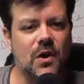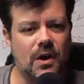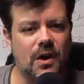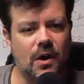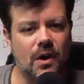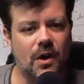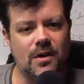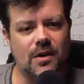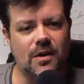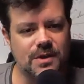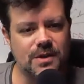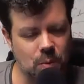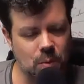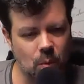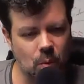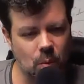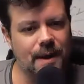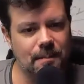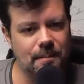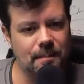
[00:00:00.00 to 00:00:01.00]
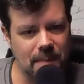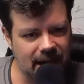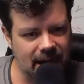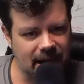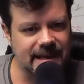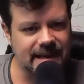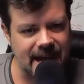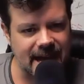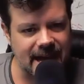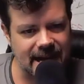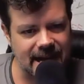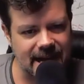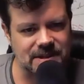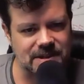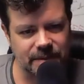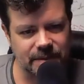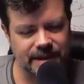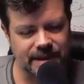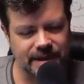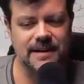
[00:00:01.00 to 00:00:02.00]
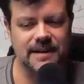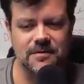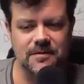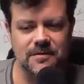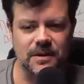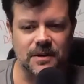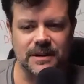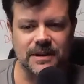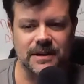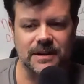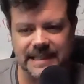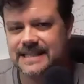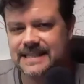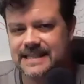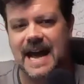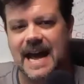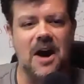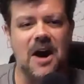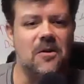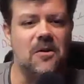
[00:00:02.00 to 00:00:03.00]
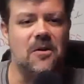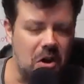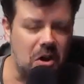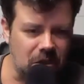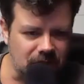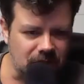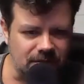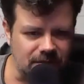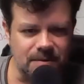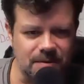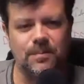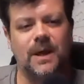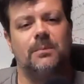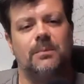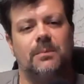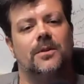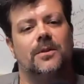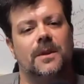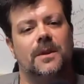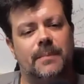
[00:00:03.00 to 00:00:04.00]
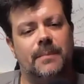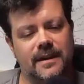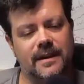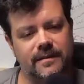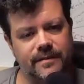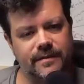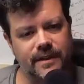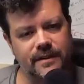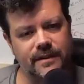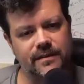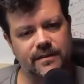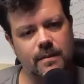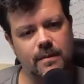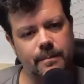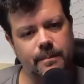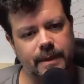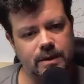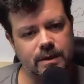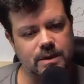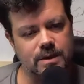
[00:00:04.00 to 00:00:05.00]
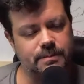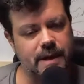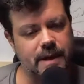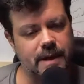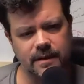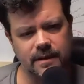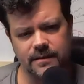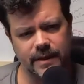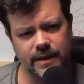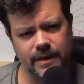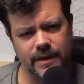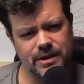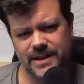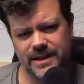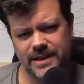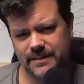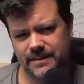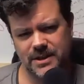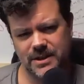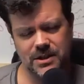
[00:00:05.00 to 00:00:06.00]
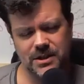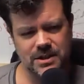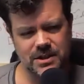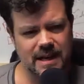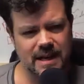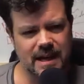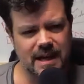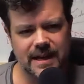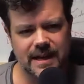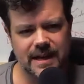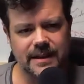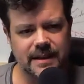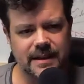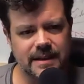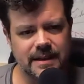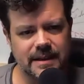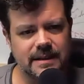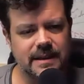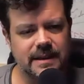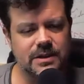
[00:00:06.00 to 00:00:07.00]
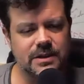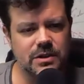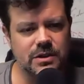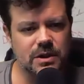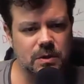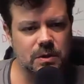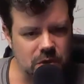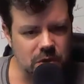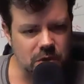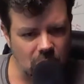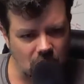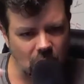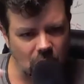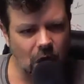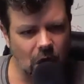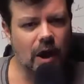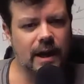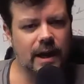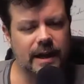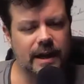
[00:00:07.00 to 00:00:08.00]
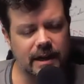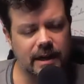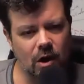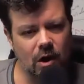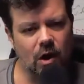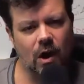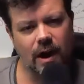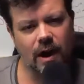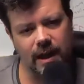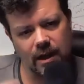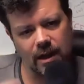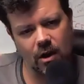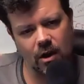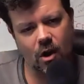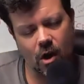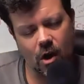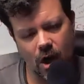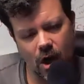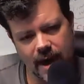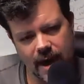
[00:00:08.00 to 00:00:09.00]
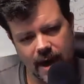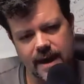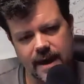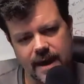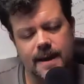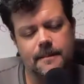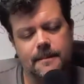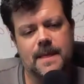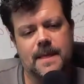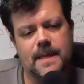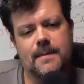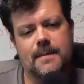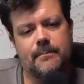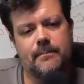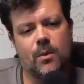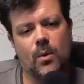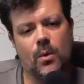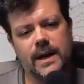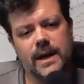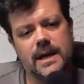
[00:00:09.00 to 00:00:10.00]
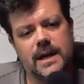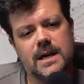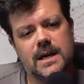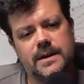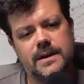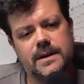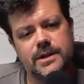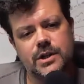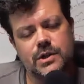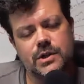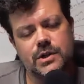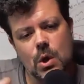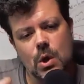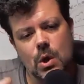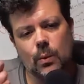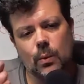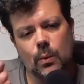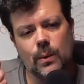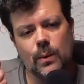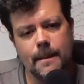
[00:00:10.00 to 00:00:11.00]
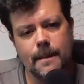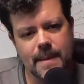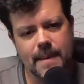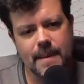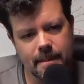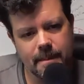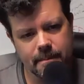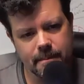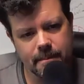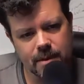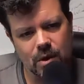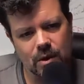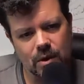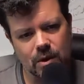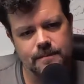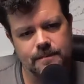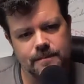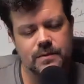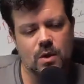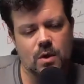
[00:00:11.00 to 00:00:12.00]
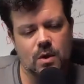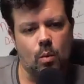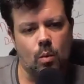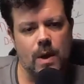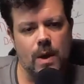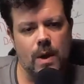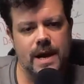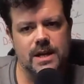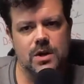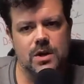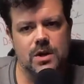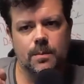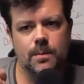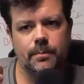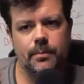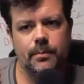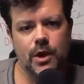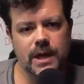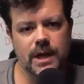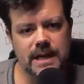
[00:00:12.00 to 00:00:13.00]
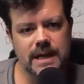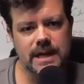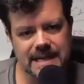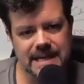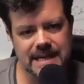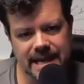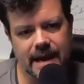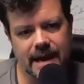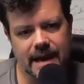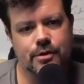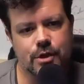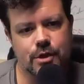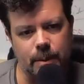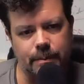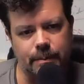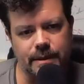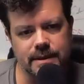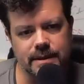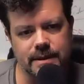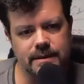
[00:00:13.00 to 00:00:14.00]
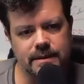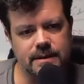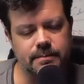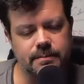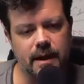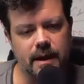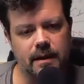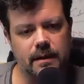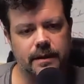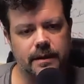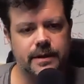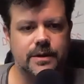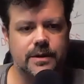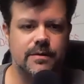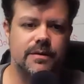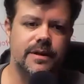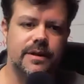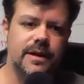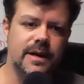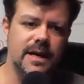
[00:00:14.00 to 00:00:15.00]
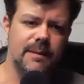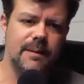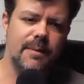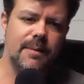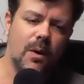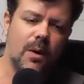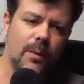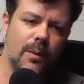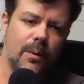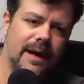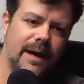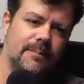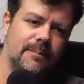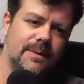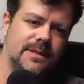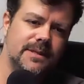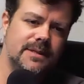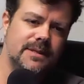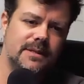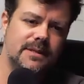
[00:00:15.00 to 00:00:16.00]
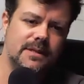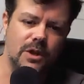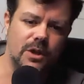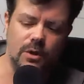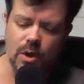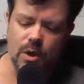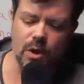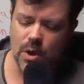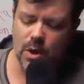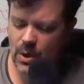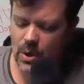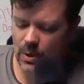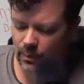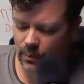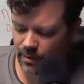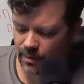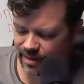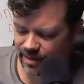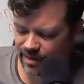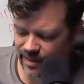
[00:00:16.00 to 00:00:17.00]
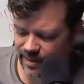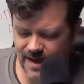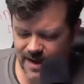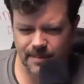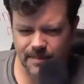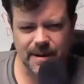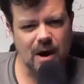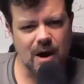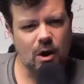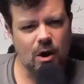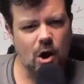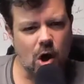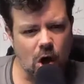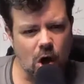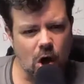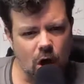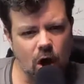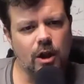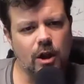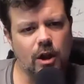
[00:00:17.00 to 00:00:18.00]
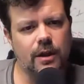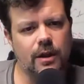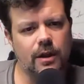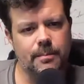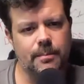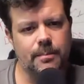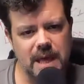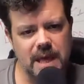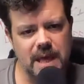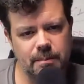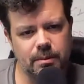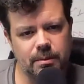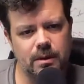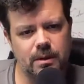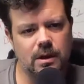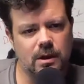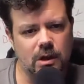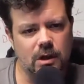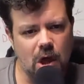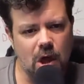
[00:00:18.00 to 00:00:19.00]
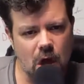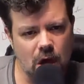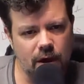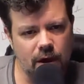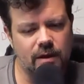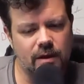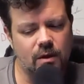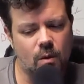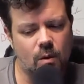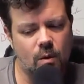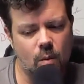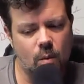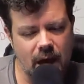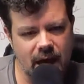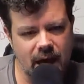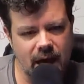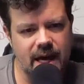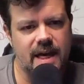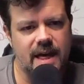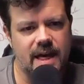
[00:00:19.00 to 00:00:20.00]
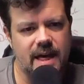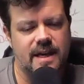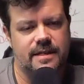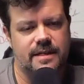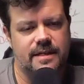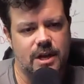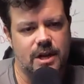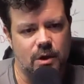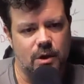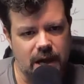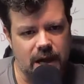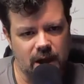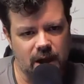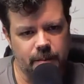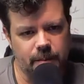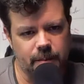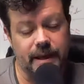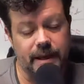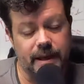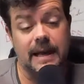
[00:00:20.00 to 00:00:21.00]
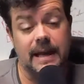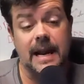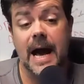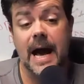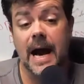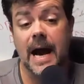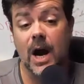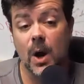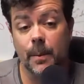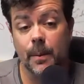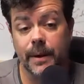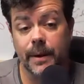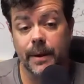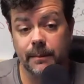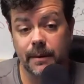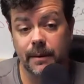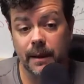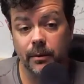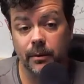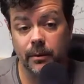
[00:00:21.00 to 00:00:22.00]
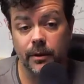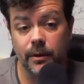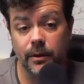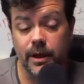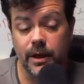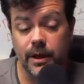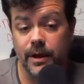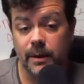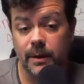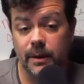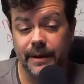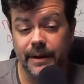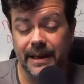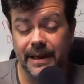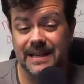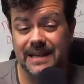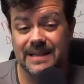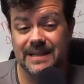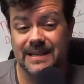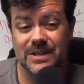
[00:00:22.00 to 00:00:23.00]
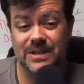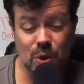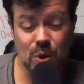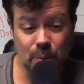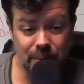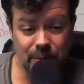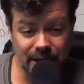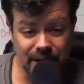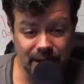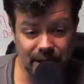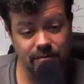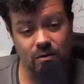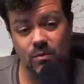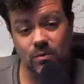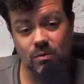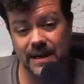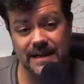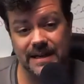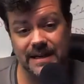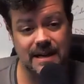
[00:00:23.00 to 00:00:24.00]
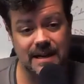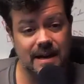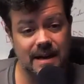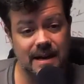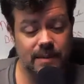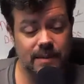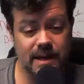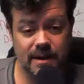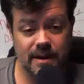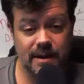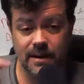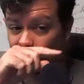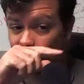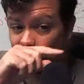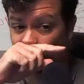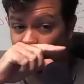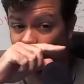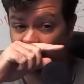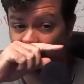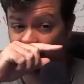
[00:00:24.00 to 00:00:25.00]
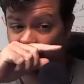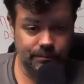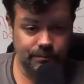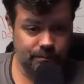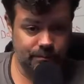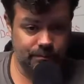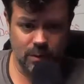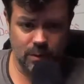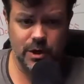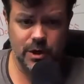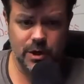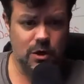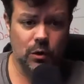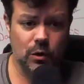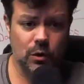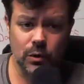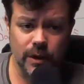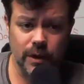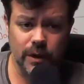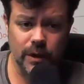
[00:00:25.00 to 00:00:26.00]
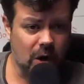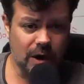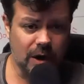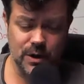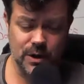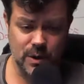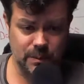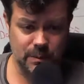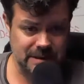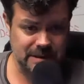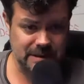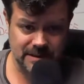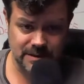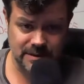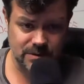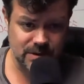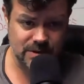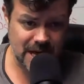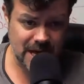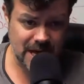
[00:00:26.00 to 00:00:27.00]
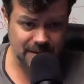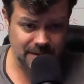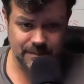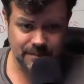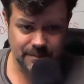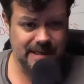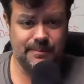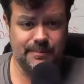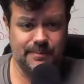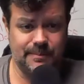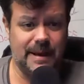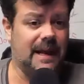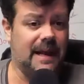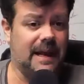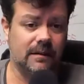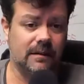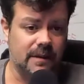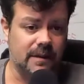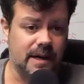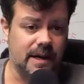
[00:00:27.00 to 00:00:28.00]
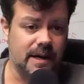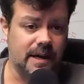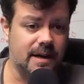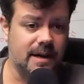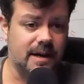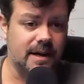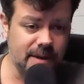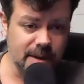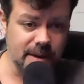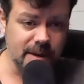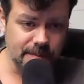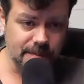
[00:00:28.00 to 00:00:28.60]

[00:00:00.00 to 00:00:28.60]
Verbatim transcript: on this one podcast, we could never list out all of the people that benefit from a Pinot's Palette franchise. I mean, just it just goes on and on and on. And my point here is just remember, when you're putting together your business model and you're thinking about what kind of business to start, think about all the people along the way that you're helping, and how many people that you're helping in so many different ways. And when you're early on in your business, there's not going to be as many, right? I mean,